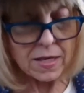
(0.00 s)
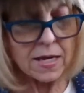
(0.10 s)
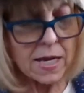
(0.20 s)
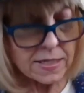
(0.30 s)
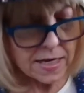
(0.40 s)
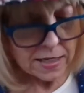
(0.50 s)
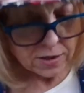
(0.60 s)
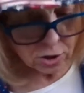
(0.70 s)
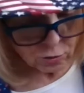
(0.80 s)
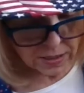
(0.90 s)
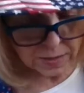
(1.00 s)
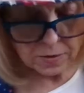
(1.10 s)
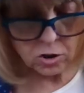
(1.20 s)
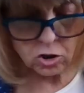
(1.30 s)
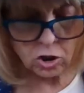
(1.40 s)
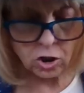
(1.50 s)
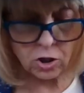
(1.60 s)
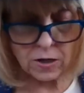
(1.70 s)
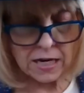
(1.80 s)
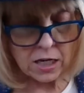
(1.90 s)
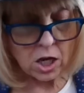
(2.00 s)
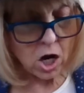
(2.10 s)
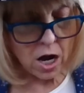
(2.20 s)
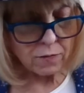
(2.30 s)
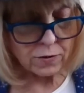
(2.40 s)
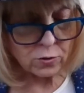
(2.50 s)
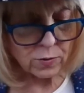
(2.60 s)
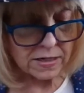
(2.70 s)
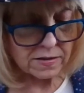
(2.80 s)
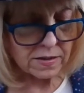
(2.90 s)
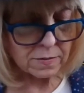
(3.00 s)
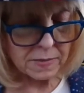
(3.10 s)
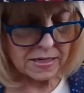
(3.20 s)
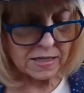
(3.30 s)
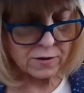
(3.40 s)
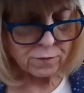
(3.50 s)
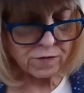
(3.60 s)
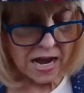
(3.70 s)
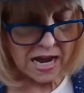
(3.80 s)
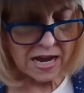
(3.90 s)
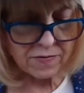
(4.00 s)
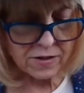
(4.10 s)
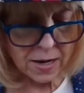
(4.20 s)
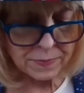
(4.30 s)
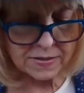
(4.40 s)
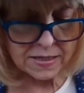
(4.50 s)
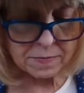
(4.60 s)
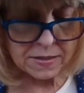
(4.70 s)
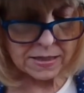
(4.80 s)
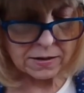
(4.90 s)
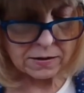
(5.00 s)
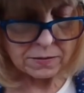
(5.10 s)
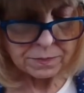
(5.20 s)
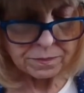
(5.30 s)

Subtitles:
He takes cream and sugar, and he often drinks as many as 5 cups at a meal.